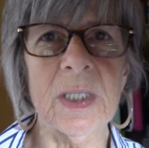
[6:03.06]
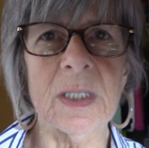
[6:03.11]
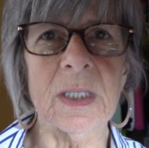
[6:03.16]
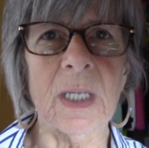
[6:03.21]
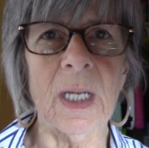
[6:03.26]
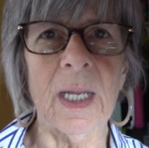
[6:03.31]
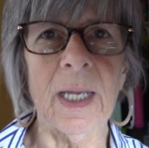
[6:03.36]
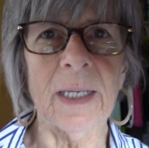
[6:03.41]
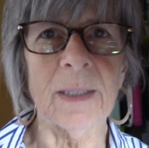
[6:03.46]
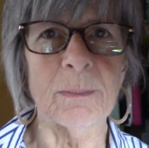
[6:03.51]

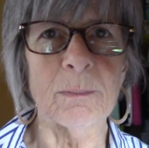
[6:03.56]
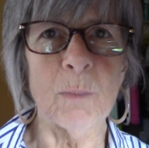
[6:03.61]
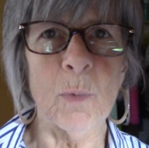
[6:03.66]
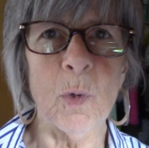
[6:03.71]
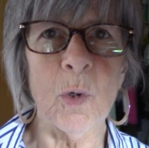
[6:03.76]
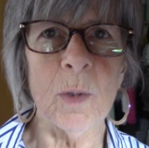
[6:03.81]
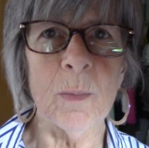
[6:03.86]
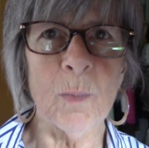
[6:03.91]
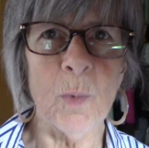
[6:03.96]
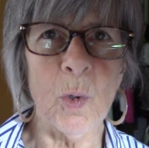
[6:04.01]
to add
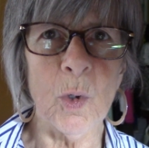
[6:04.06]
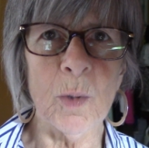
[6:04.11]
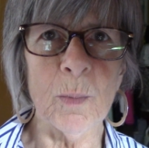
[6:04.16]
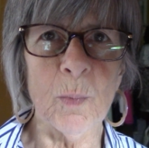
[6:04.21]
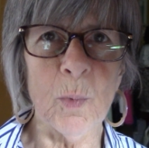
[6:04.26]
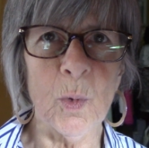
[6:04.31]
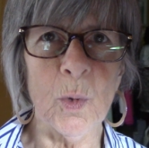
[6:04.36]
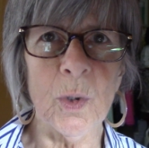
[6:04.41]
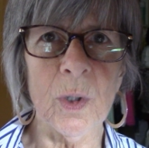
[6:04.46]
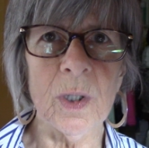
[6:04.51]

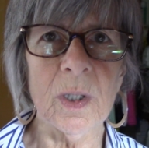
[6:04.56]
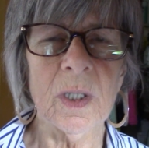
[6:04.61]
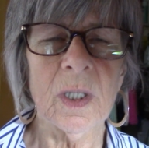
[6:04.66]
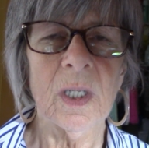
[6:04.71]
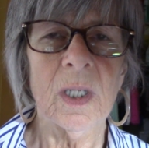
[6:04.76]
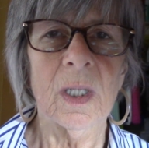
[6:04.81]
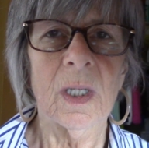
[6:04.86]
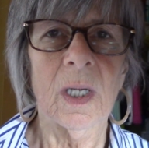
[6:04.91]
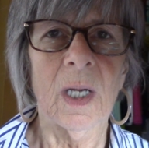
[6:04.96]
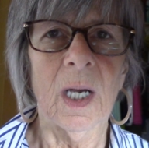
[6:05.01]
more
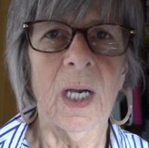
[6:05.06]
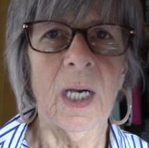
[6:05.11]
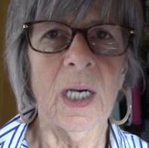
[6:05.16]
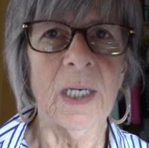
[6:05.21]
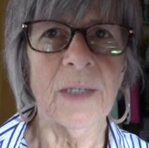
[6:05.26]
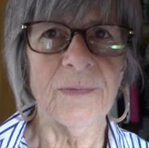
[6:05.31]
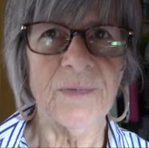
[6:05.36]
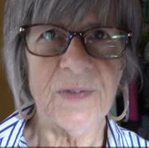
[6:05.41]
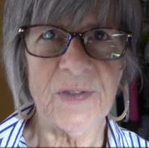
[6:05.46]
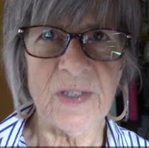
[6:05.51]

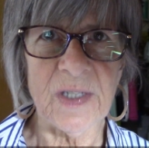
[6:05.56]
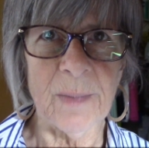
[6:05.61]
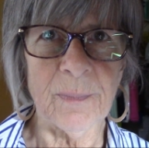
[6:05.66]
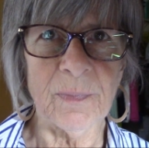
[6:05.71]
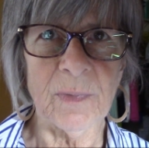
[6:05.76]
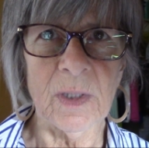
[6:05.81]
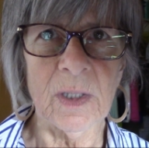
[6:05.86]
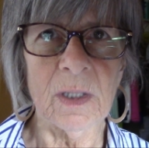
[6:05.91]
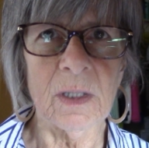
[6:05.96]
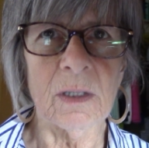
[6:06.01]
of
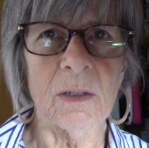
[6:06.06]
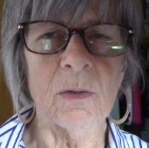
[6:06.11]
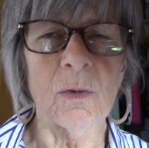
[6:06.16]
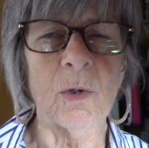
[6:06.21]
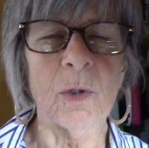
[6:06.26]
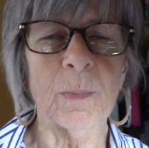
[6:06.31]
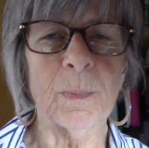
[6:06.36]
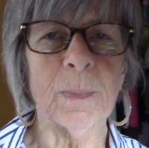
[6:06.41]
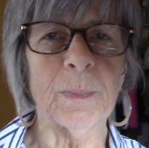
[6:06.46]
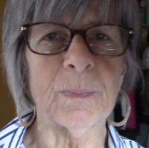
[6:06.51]
something,
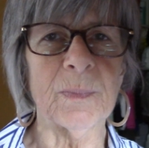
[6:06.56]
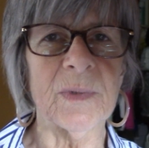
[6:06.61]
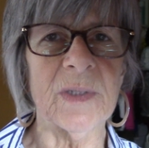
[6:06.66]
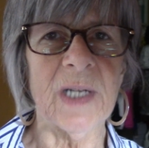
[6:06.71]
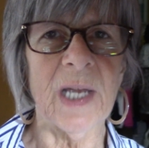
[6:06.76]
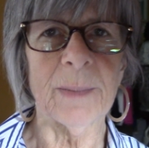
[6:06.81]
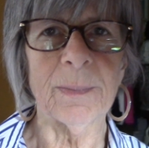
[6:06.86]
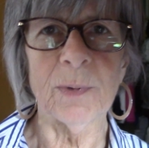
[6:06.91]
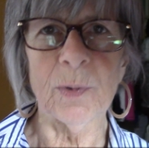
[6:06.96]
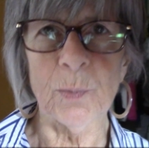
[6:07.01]
or
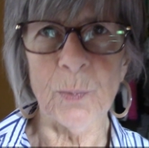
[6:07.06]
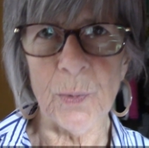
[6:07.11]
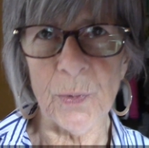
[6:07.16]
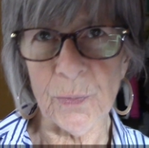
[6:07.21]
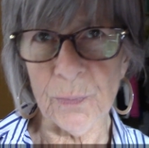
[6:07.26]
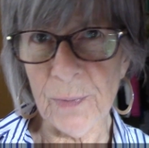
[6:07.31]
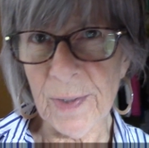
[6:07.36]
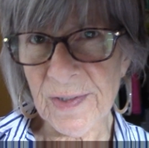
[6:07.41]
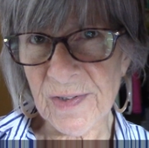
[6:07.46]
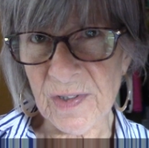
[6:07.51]
dabble with
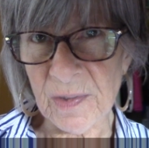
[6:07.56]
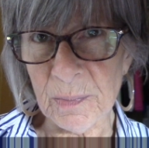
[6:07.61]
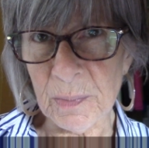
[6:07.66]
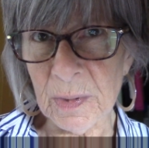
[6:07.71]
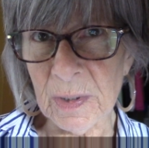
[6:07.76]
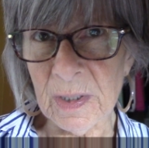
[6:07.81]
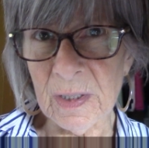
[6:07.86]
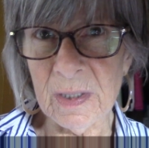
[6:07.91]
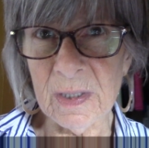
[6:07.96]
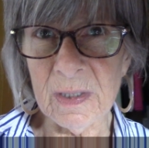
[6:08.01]

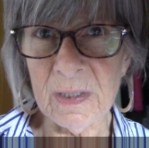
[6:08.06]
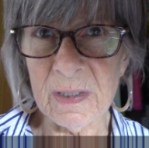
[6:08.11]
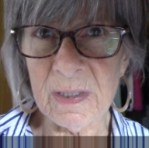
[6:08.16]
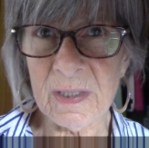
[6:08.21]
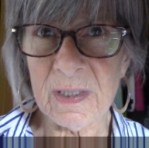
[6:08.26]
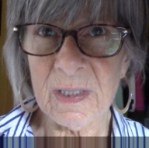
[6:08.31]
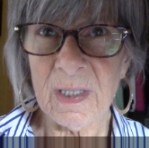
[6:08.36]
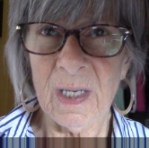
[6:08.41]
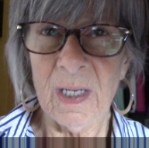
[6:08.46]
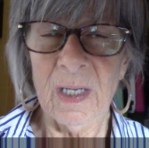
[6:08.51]

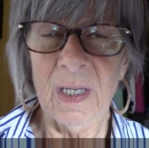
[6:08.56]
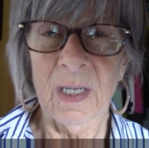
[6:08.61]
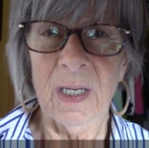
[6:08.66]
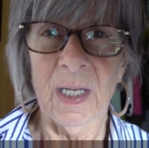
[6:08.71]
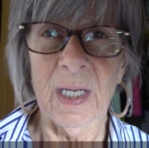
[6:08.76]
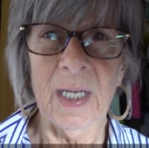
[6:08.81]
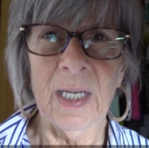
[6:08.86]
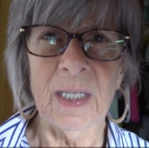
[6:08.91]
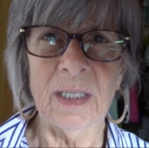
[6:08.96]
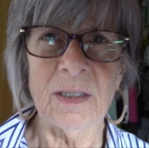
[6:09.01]
recipes
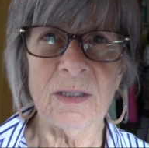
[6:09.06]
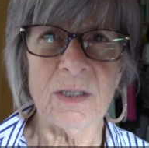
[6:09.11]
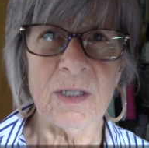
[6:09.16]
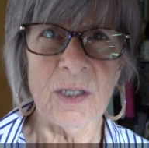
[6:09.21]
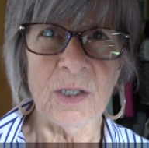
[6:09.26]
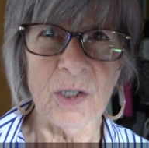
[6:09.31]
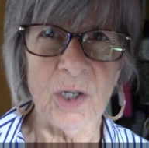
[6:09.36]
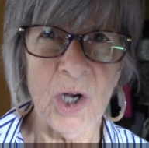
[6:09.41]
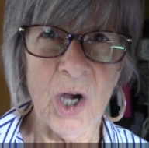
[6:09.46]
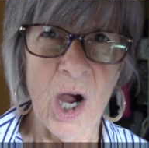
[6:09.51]
and
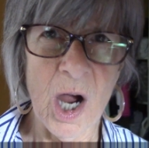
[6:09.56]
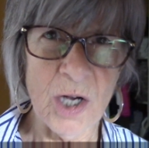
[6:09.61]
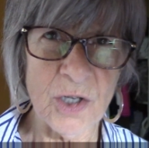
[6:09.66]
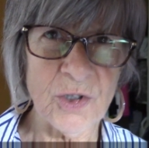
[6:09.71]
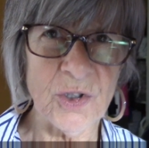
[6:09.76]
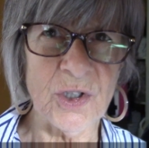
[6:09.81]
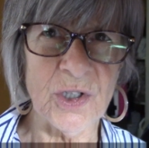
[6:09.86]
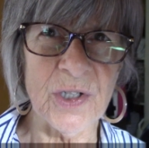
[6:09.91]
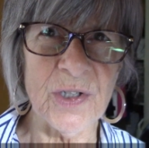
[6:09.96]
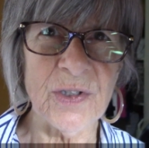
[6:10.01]

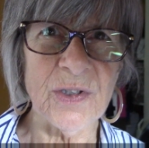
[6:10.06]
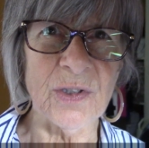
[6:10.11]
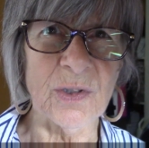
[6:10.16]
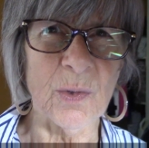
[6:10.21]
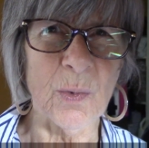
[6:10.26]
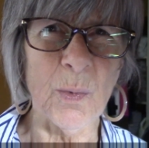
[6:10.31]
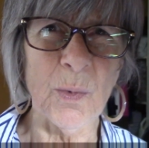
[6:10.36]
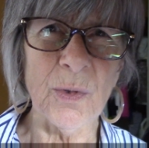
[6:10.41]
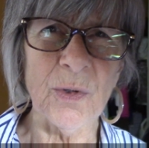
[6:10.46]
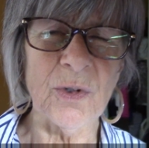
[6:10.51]
concoctions in
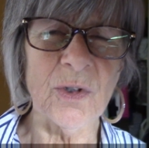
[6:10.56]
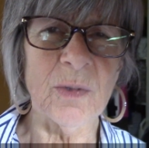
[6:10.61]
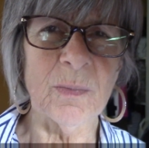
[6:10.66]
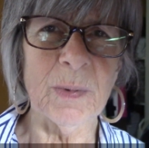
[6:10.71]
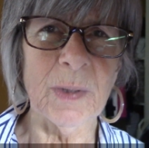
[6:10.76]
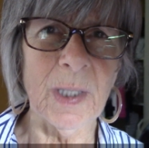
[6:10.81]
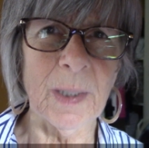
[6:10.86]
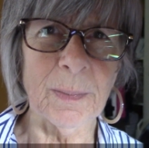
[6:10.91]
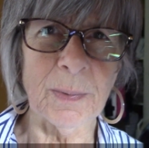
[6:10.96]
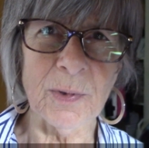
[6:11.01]
order to
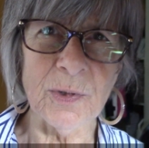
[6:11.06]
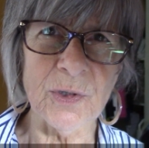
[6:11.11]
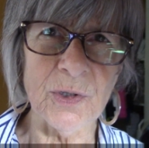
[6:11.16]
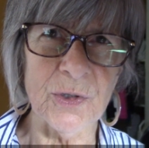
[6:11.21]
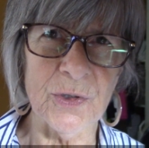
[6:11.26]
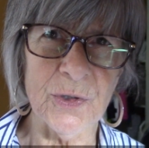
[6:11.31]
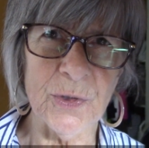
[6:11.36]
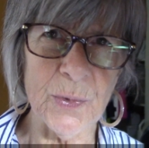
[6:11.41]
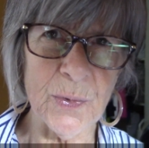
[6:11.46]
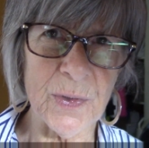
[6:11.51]
be able to
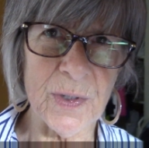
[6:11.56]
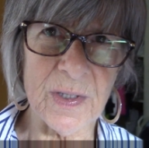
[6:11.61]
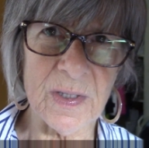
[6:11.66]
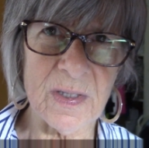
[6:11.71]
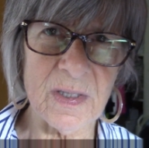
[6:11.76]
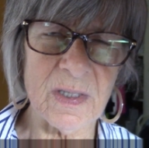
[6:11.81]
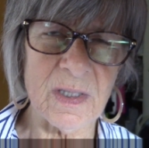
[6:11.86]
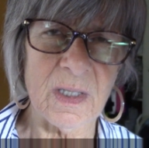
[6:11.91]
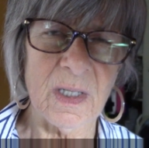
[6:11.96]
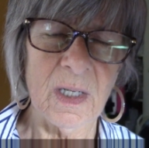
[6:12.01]
do
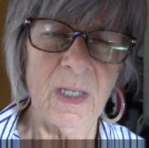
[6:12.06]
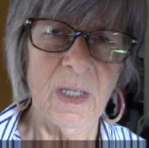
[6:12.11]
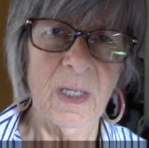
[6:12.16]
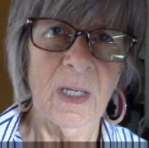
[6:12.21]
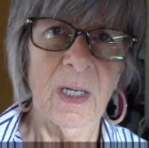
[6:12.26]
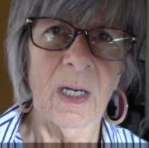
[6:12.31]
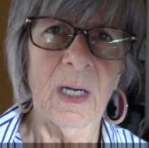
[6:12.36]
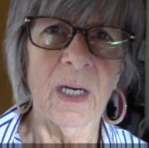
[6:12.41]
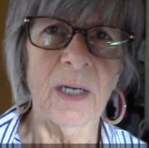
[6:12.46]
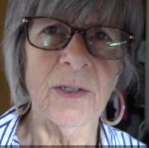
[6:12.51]
this?
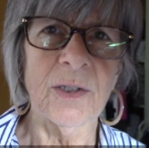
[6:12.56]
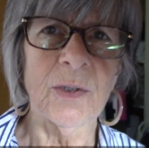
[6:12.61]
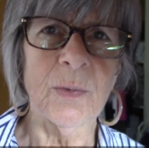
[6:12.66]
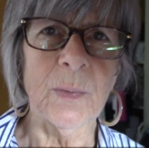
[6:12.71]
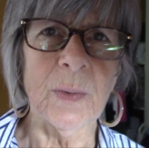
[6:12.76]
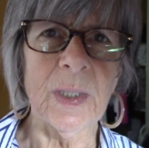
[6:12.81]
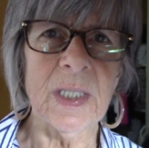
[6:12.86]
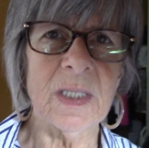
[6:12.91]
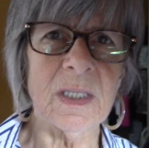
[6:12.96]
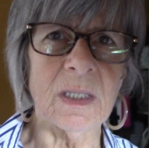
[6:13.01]
Are you
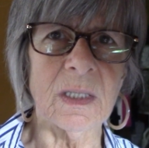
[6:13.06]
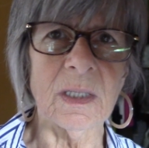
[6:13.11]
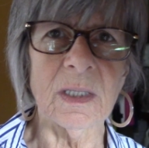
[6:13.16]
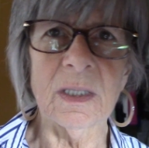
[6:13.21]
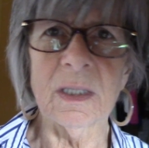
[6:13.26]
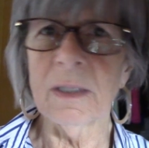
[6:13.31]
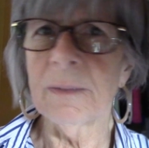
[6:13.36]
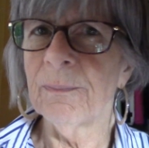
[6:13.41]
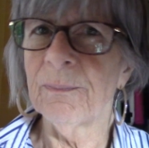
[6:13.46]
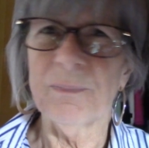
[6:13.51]

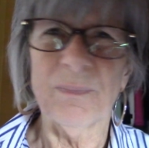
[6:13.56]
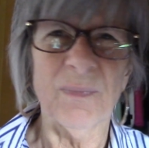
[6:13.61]
easily